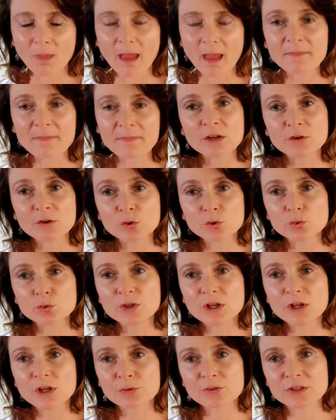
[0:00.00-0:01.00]
And they're a good
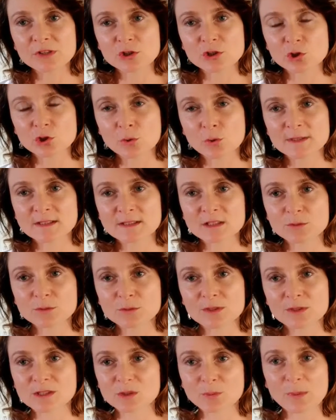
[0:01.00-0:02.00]
healthy choice
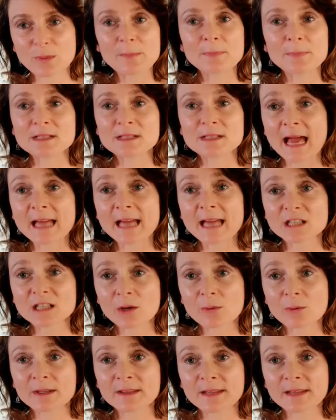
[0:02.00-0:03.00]
with the sweet
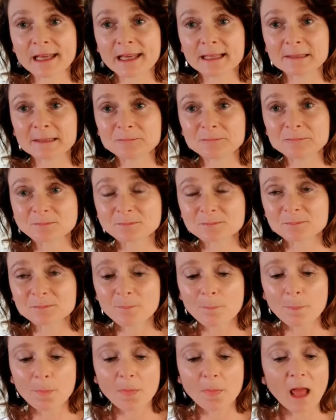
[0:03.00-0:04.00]
potato in there.
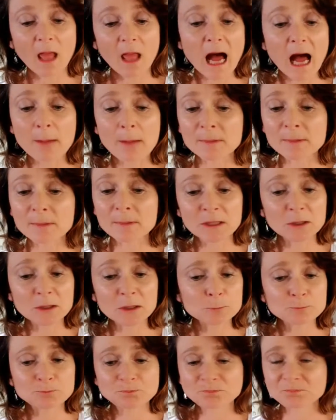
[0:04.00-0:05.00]
Almond
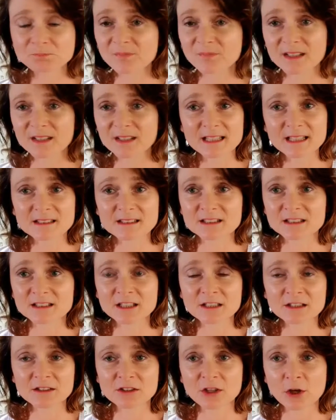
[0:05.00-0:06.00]
meal. It's,
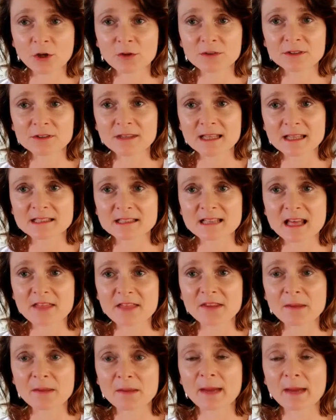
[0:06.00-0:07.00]
you know, there's
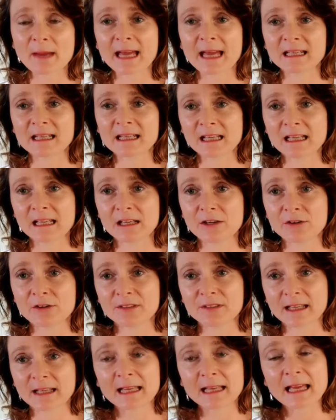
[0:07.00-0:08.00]
nothing bad in here,
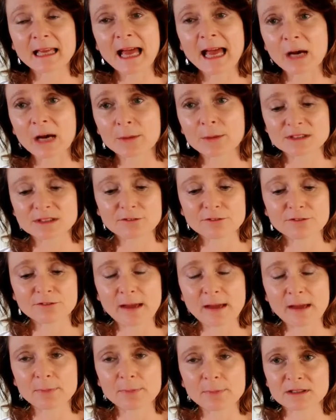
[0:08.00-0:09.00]
and the cacao is a
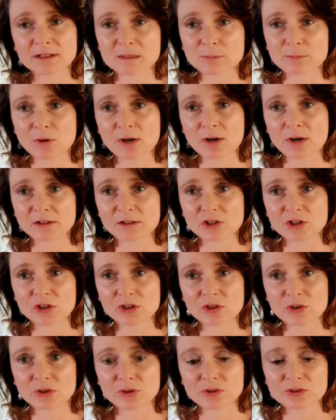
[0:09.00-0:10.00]
fabulous product to
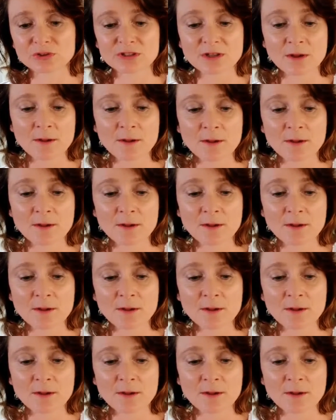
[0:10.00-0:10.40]
use.